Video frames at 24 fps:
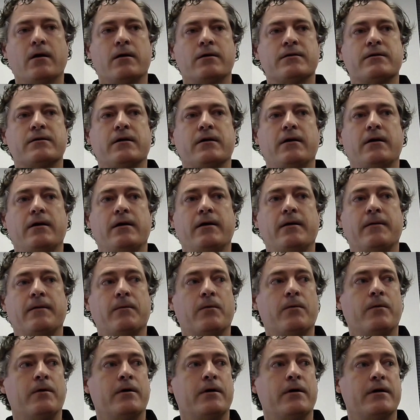She
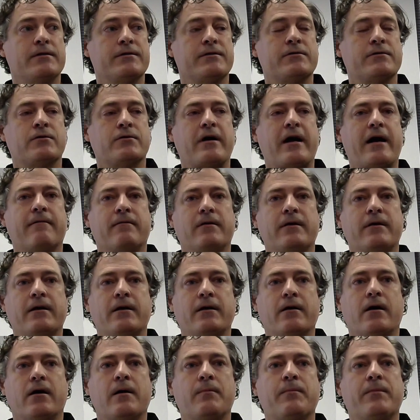was
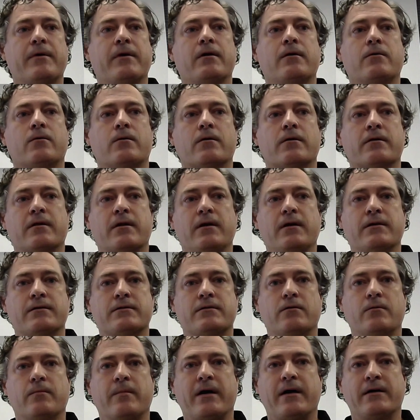traveling up in
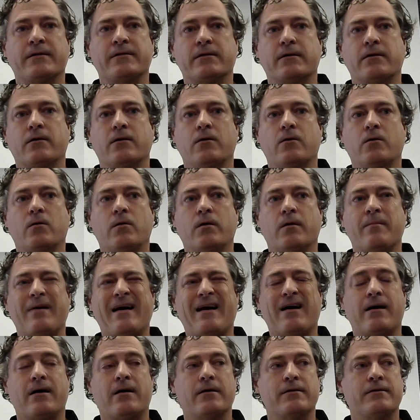northeast New Mexico
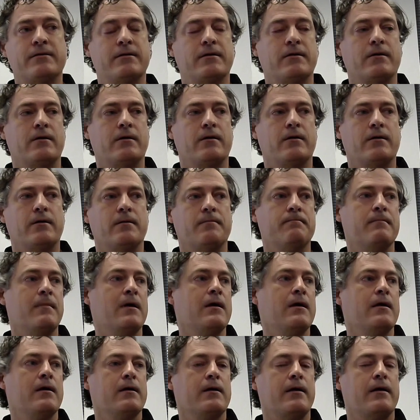about
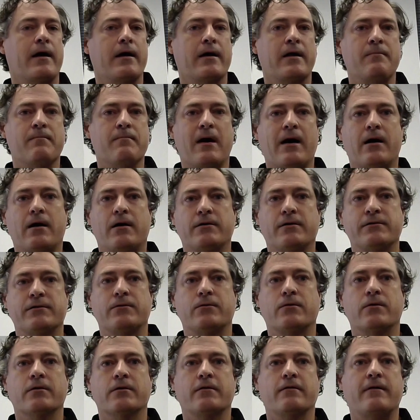90 miles
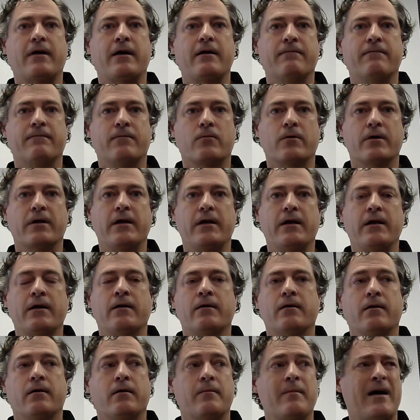north of I-40,
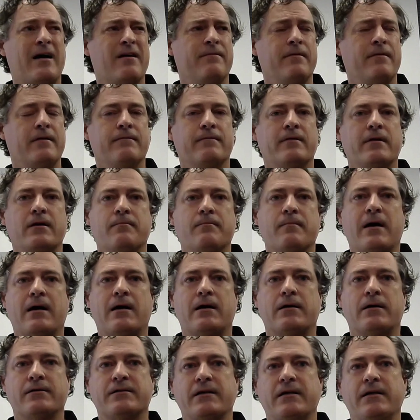about 15
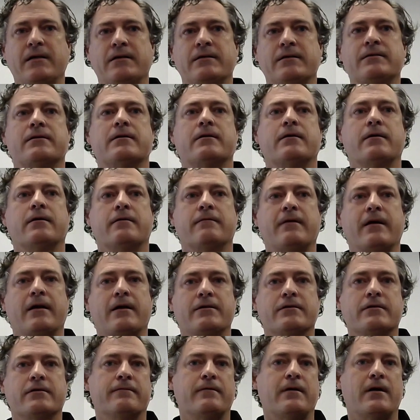miles east of
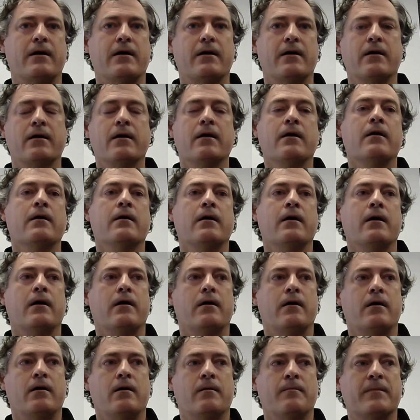Angel Fire,
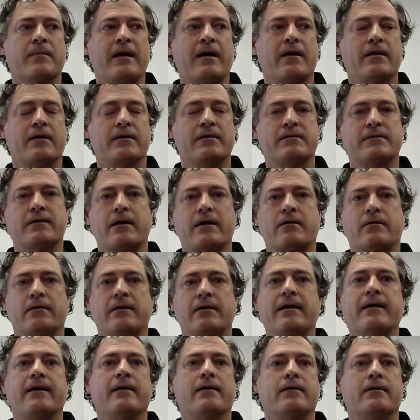kind of
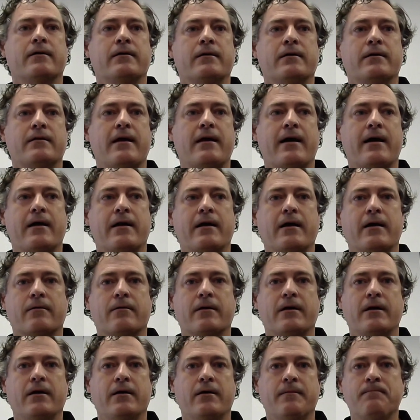settled in that
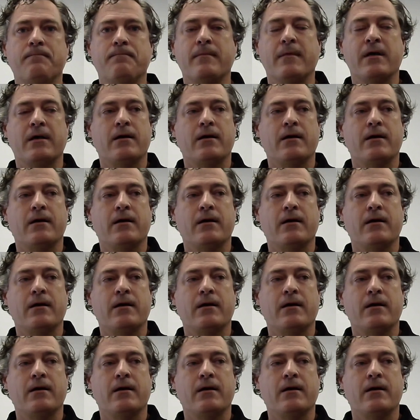area,